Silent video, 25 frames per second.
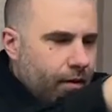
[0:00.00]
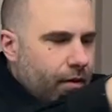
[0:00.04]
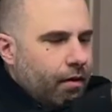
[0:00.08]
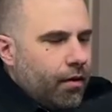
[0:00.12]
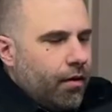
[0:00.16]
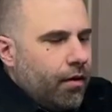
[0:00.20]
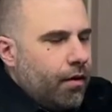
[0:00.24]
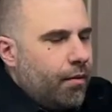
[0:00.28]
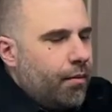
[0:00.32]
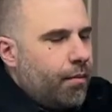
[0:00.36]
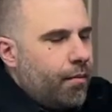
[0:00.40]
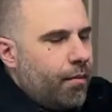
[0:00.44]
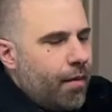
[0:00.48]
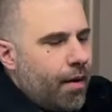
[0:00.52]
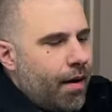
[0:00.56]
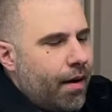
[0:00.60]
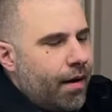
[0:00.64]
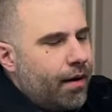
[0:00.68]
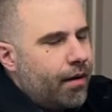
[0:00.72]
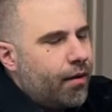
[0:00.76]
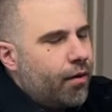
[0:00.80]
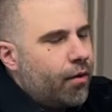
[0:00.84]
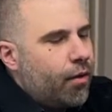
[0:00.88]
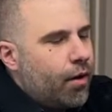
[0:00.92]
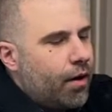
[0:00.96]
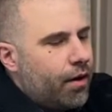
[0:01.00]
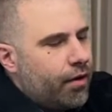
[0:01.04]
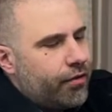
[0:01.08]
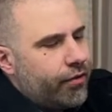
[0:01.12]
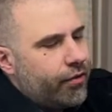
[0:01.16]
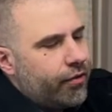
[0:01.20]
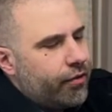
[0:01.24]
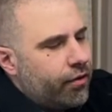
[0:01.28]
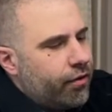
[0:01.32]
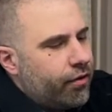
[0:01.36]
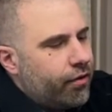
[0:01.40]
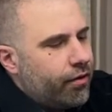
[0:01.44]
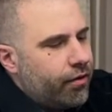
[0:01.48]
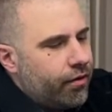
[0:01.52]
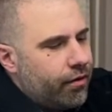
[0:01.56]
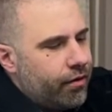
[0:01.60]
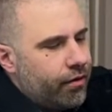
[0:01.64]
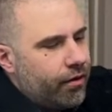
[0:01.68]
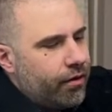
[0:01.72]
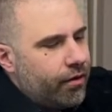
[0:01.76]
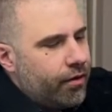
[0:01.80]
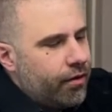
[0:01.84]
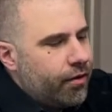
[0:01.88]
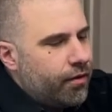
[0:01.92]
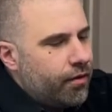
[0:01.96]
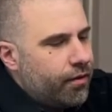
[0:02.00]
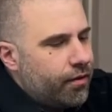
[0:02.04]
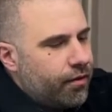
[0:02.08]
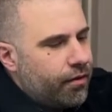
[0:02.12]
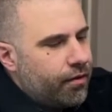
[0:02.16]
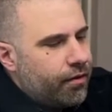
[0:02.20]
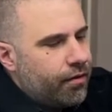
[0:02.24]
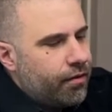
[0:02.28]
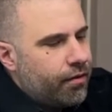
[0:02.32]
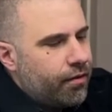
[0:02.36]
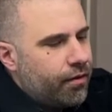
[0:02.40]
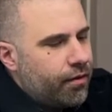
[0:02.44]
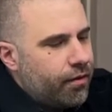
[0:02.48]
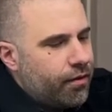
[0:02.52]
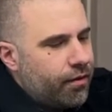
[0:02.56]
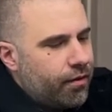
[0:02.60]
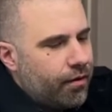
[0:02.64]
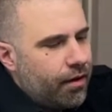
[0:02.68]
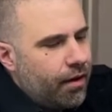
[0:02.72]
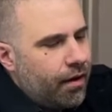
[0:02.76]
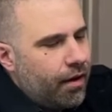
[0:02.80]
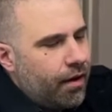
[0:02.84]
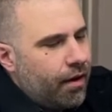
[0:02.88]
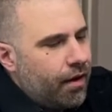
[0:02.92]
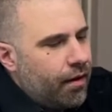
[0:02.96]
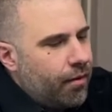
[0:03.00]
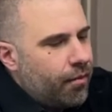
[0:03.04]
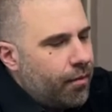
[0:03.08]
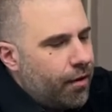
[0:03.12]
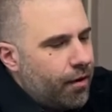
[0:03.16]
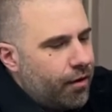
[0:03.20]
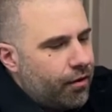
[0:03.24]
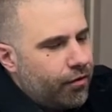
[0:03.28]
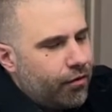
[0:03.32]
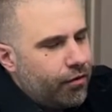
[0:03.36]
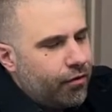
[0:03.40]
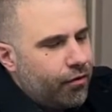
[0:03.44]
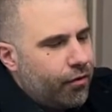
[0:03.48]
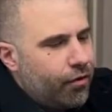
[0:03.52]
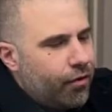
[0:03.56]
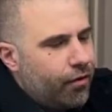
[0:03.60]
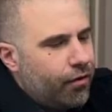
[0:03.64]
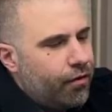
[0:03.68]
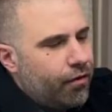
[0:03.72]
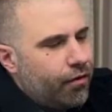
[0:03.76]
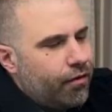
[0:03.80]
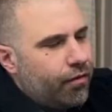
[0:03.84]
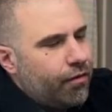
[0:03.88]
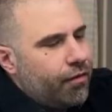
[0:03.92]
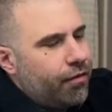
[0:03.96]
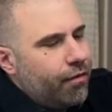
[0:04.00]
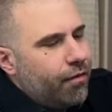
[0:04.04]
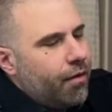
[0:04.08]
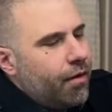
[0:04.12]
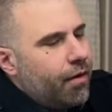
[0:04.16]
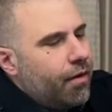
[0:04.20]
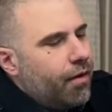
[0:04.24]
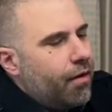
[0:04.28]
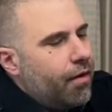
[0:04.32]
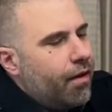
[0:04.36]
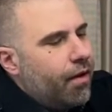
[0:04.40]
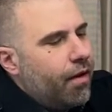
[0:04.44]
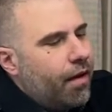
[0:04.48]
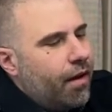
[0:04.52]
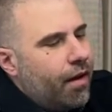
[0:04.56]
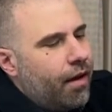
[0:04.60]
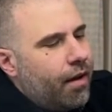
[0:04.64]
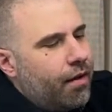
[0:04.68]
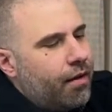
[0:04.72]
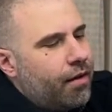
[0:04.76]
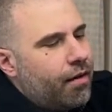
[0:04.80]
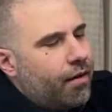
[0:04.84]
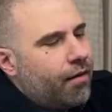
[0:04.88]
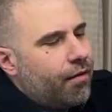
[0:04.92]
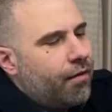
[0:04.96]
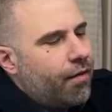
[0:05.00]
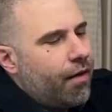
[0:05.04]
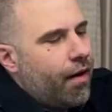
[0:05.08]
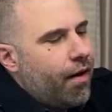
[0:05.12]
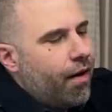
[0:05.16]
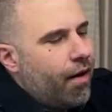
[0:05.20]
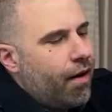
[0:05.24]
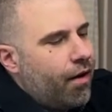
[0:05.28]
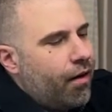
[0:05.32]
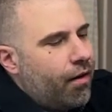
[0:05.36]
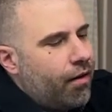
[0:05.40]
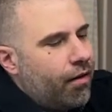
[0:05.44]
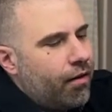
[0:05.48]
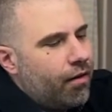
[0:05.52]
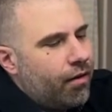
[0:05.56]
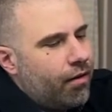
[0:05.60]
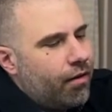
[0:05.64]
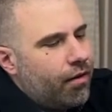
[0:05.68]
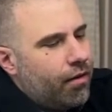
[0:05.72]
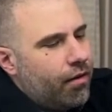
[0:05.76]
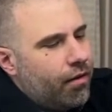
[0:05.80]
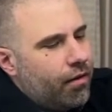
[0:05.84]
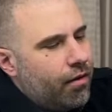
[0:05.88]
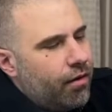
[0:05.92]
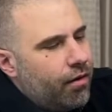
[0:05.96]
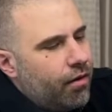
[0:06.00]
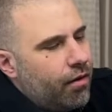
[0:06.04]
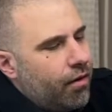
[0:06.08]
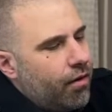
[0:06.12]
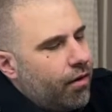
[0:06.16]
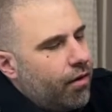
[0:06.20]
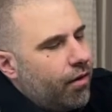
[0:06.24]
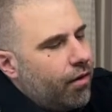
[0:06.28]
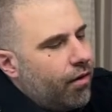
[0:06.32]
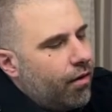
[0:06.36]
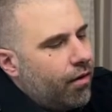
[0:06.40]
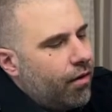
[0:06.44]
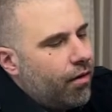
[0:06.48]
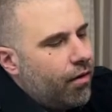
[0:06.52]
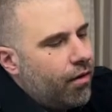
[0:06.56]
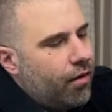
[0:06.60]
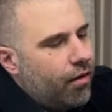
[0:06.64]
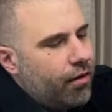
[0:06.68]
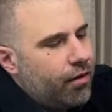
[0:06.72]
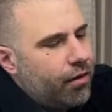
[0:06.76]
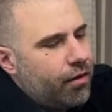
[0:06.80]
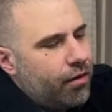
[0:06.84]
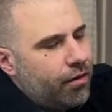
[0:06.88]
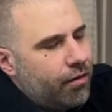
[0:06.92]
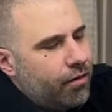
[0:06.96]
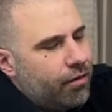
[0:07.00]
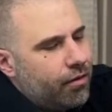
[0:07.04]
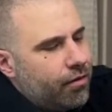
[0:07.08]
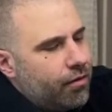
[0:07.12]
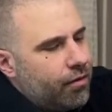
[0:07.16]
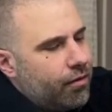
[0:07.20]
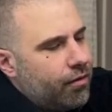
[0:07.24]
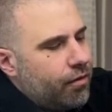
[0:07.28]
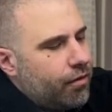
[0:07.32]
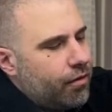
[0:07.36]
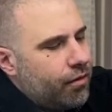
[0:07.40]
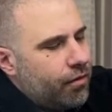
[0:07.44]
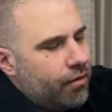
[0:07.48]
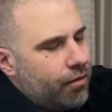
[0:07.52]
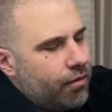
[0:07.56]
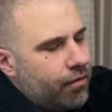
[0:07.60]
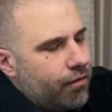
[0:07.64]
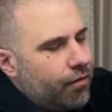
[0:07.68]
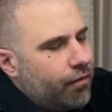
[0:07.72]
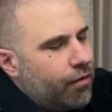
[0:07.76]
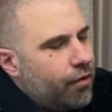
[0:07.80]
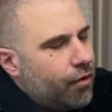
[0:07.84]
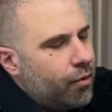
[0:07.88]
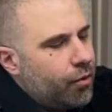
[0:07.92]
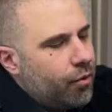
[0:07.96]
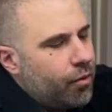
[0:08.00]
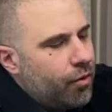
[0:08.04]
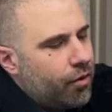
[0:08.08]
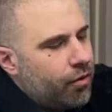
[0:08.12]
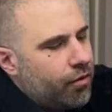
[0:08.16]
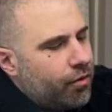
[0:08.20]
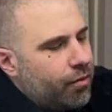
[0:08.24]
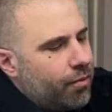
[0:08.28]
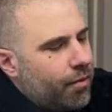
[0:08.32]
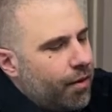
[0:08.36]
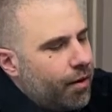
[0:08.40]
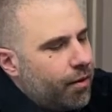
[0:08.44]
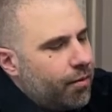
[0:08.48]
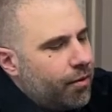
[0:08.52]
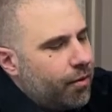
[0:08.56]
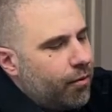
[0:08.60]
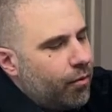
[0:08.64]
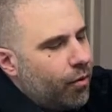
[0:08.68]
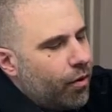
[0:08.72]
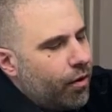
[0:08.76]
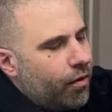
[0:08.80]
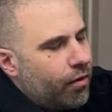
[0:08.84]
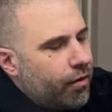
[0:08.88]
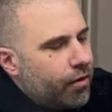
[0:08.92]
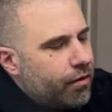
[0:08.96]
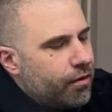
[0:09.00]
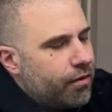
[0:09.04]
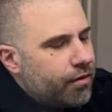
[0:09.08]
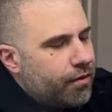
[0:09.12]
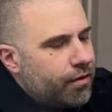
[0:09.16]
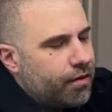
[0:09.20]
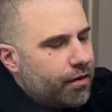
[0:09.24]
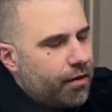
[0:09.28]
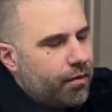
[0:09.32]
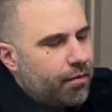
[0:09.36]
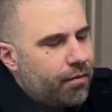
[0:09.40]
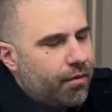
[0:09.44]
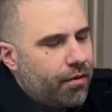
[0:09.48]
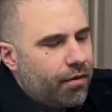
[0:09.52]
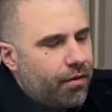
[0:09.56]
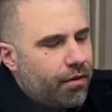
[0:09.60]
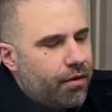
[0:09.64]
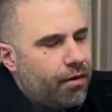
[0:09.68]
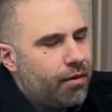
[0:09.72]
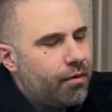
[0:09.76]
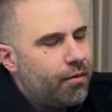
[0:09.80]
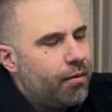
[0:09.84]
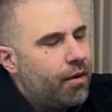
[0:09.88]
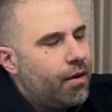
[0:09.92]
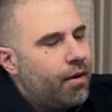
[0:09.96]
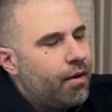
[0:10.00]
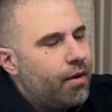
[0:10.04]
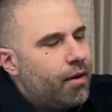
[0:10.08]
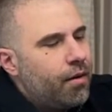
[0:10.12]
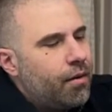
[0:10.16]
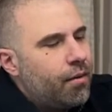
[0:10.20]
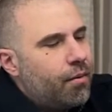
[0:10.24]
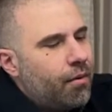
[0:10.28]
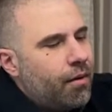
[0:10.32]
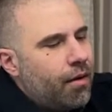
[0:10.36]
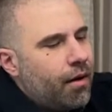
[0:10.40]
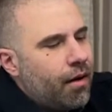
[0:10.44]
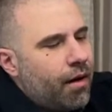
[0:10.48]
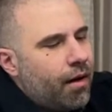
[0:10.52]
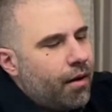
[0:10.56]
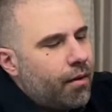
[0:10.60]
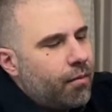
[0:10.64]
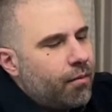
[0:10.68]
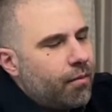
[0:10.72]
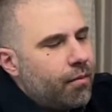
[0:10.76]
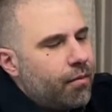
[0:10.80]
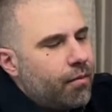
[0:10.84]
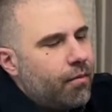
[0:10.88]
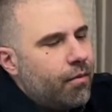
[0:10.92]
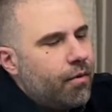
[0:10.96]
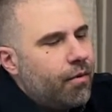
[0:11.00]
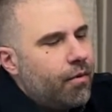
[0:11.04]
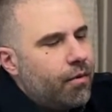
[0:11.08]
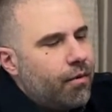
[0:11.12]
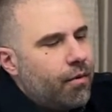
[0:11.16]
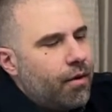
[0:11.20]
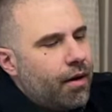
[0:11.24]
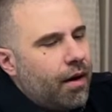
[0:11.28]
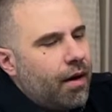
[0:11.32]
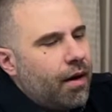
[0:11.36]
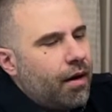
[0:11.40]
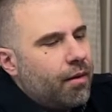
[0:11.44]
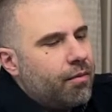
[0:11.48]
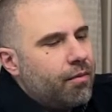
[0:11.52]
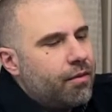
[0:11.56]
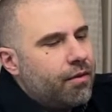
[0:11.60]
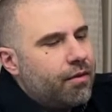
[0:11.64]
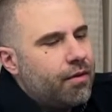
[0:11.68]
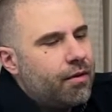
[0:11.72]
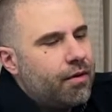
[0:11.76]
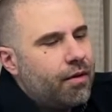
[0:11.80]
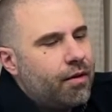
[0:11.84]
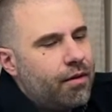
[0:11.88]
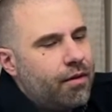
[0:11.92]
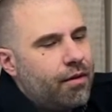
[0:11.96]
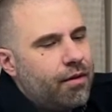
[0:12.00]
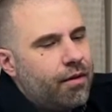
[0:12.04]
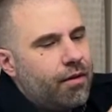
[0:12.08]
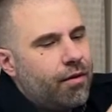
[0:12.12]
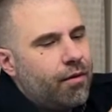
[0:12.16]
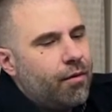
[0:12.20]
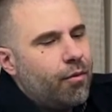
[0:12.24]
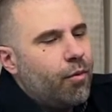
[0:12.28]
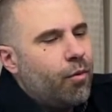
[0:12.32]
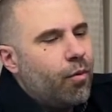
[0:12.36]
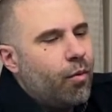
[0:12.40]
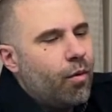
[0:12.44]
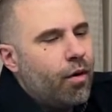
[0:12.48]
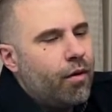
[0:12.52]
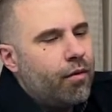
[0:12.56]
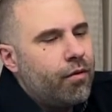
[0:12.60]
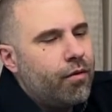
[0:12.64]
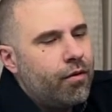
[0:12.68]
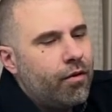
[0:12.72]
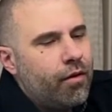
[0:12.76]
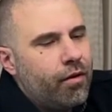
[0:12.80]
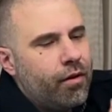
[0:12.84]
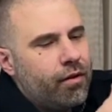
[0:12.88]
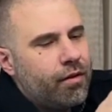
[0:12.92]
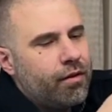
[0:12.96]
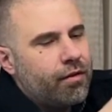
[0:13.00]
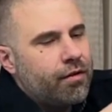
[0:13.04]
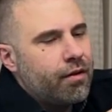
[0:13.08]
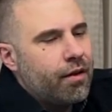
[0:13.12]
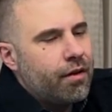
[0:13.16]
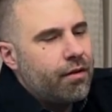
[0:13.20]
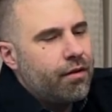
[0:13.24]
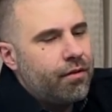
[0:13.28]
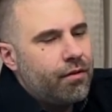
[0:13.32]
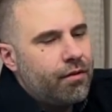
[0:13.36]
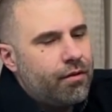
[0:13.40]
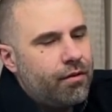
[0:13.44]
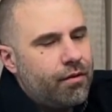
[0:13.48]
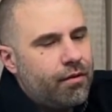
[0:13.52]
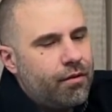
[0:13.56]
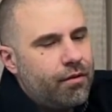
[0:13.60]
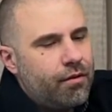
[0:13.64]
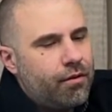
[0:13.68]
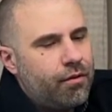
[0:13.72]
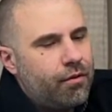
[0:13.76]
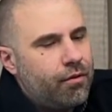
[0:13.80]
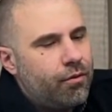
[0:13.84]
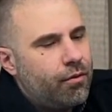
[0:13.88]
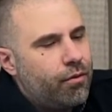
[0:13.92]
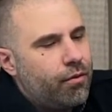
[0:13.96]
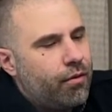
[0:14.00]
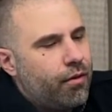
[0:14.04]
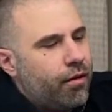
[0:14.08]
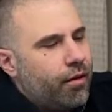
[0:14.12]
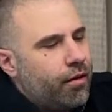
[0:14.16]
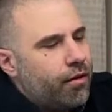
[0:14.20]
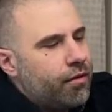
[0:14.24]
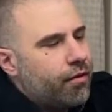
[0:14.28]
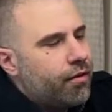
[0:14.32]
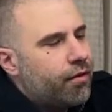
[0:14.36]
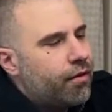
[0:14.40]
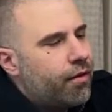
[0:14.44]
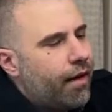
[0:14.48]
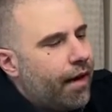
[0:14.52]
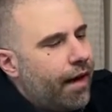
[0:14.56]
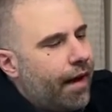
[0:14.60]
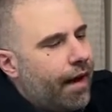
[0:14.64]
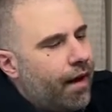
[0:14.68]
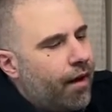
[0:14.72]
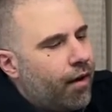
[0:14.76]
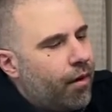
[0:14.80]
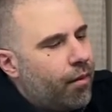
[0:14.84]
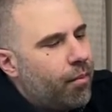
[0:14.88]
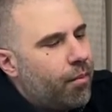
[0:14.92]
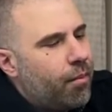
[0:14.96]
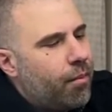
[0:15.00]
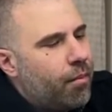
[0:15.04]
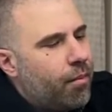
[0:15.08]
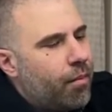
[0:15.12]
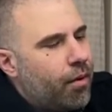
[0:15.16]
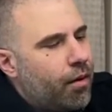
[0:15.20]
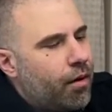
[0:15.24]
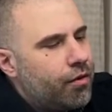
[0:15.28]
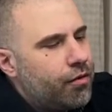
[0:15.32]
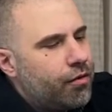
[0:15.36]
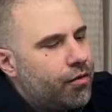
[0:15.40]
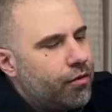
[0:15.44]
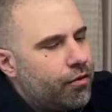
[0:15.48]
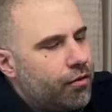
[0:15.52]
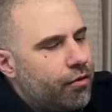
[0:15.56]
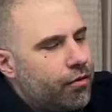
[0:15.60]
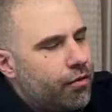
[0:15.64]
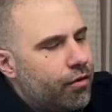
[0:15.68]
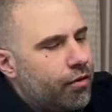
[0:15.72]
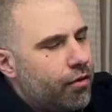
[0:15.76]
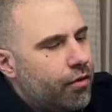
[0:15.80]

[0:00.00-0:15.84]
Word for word: And my question is, and I'm not sure if any of our audience or viewers may be wondering the same thing. What? I'm standing here wondering as I do this, how much